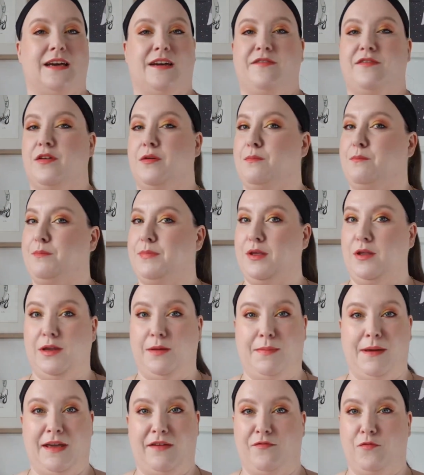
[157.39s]
I have a Beauty
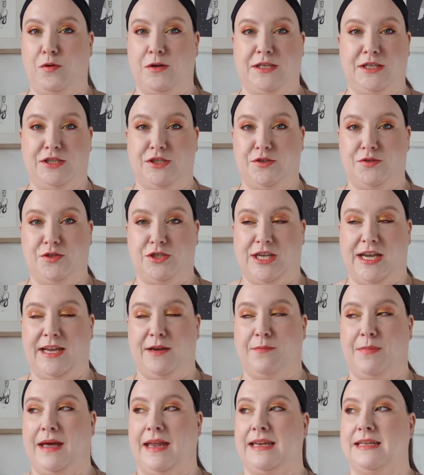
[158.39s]
Bay 42
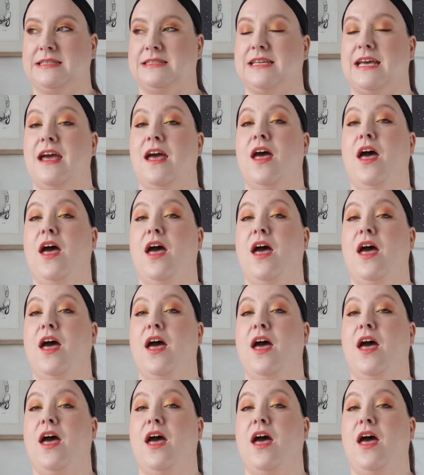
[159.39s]
shade palette.